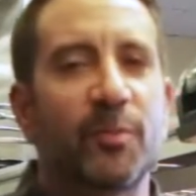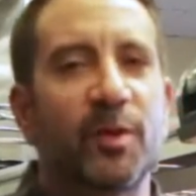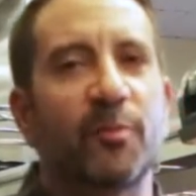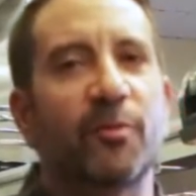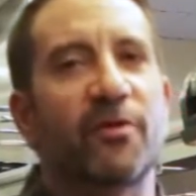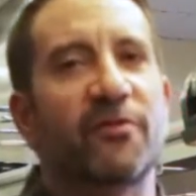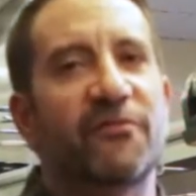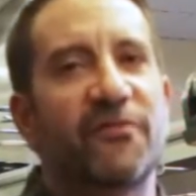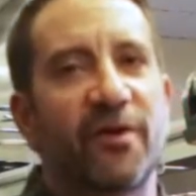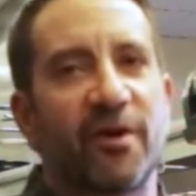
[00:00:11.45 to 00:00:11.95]

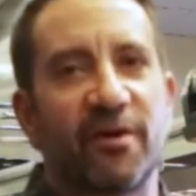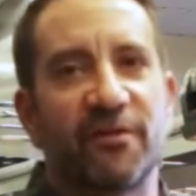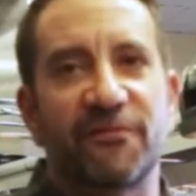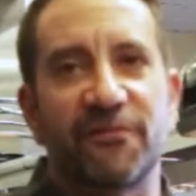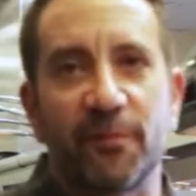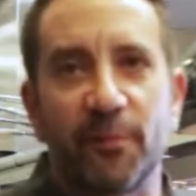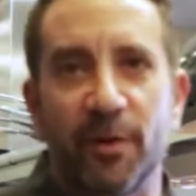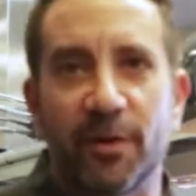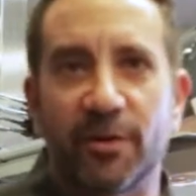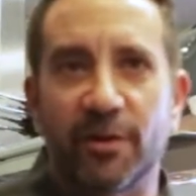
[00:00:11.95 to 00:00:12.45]
People are very
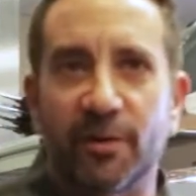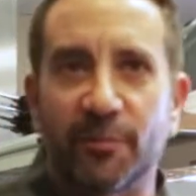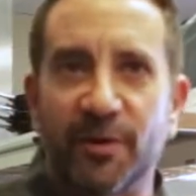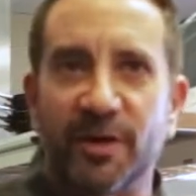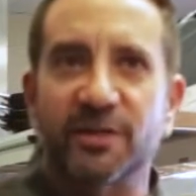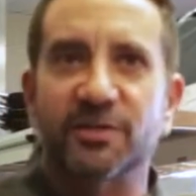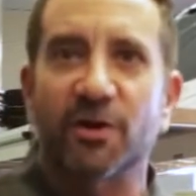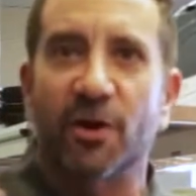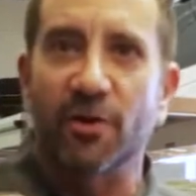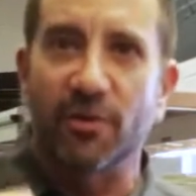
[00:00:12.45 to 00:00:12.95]
familiar,
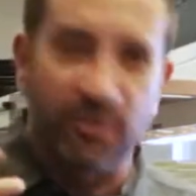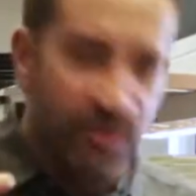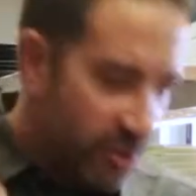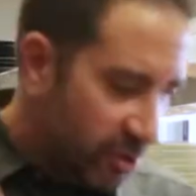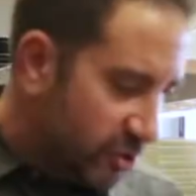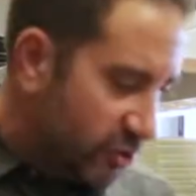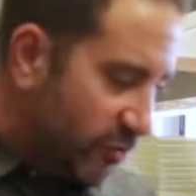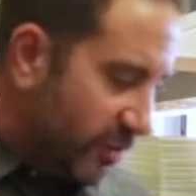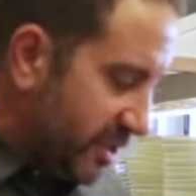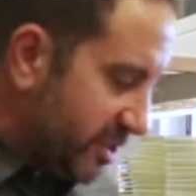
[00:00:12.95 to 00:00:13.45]
but it's our own
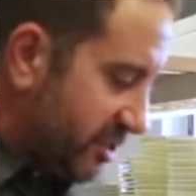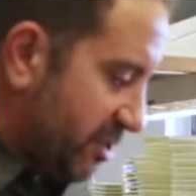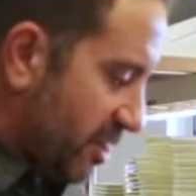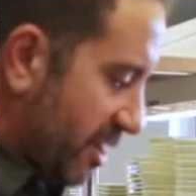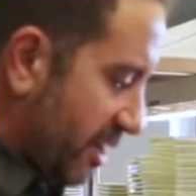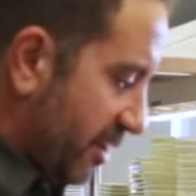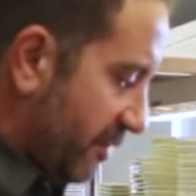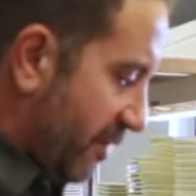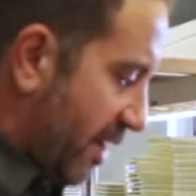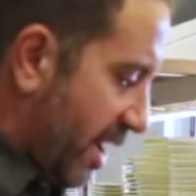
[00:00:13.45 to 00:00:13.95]
little twist
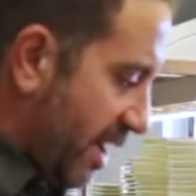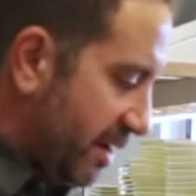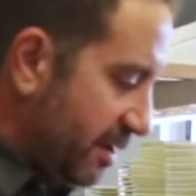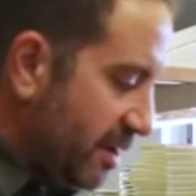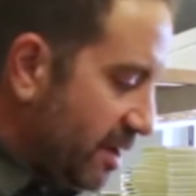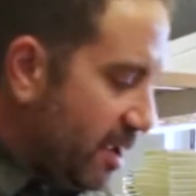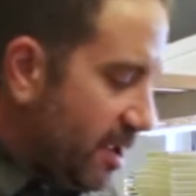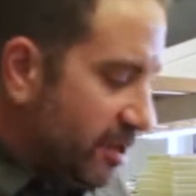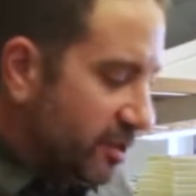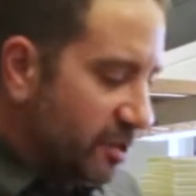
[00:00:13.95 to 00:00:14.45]
on it,
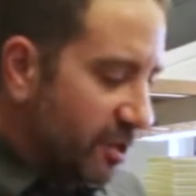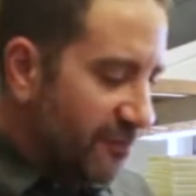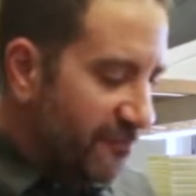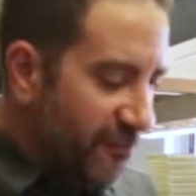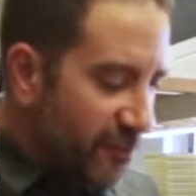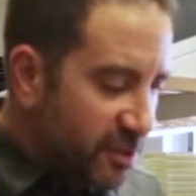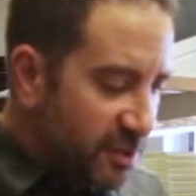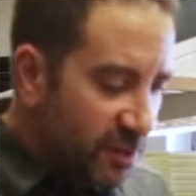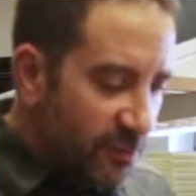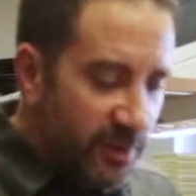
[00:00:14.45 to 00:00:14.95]
right? So the
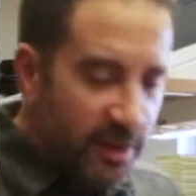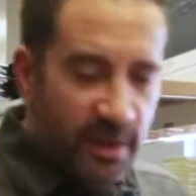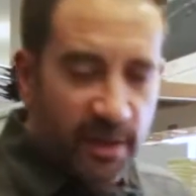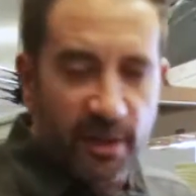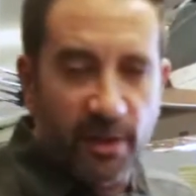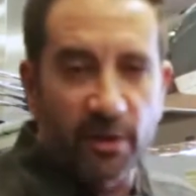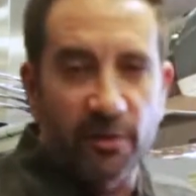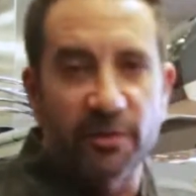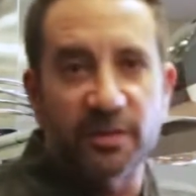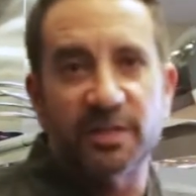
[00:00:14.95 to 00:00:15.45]
first thing we
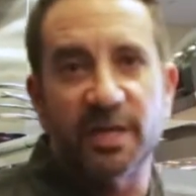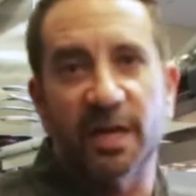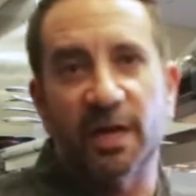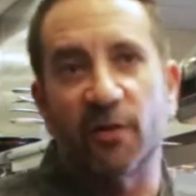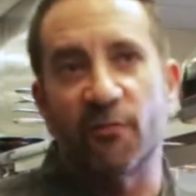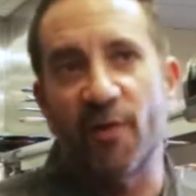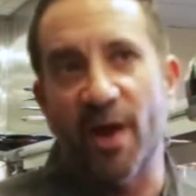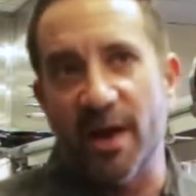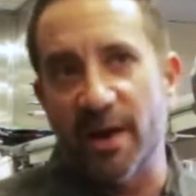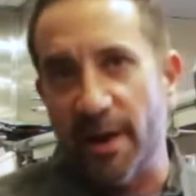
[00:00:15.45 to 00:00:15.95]
need to do is
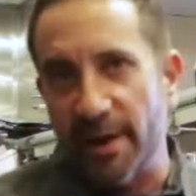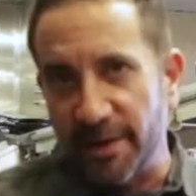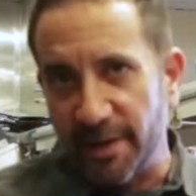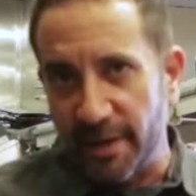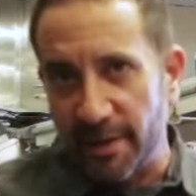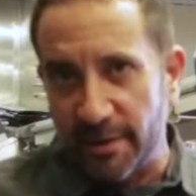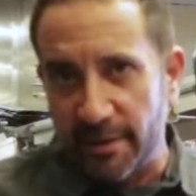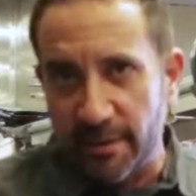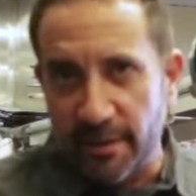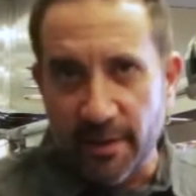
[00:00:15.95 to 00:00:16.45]
take a red
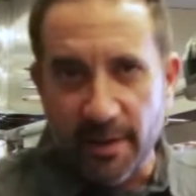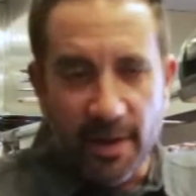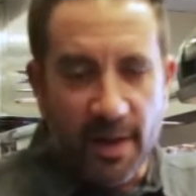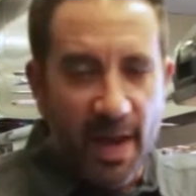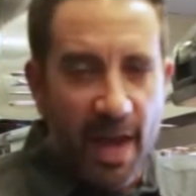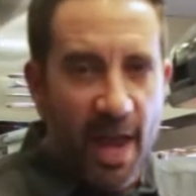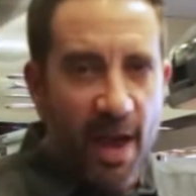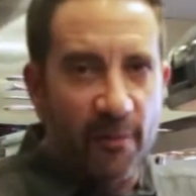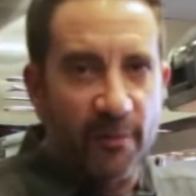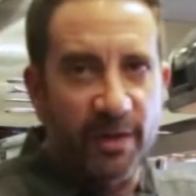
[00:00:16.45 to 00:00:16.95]
onion
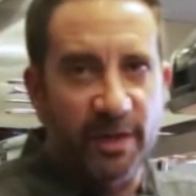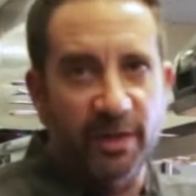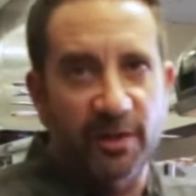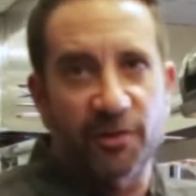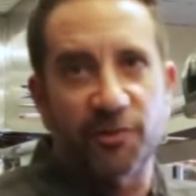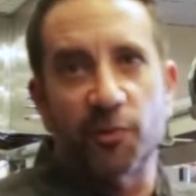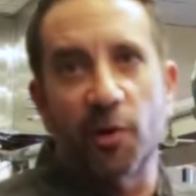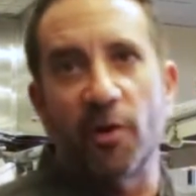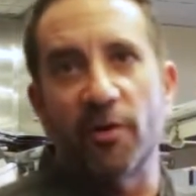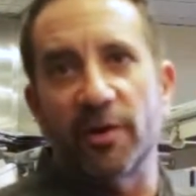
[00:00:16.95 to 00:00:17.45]
and we need
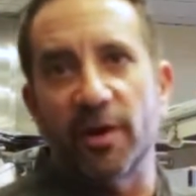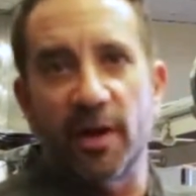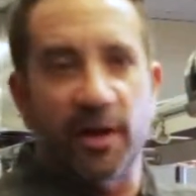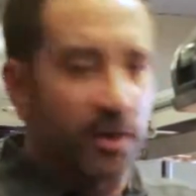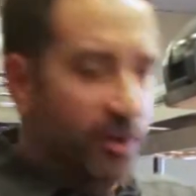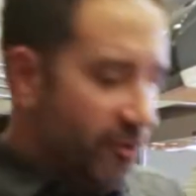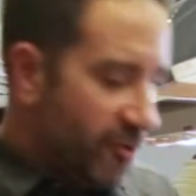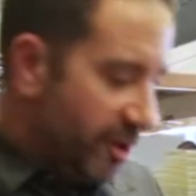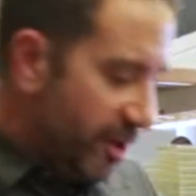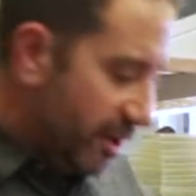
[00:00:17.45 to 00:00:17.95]
to throw it
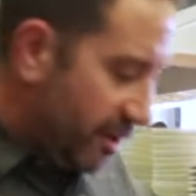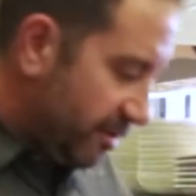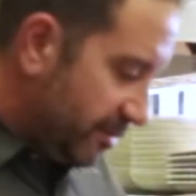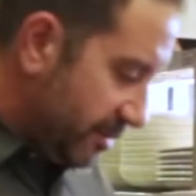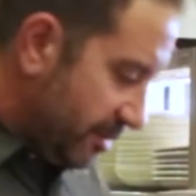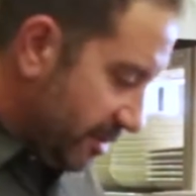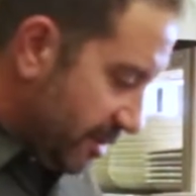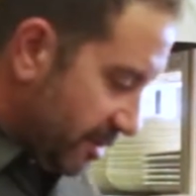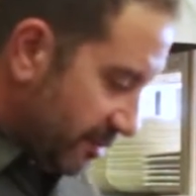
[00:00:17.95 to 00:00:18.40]
on a grill.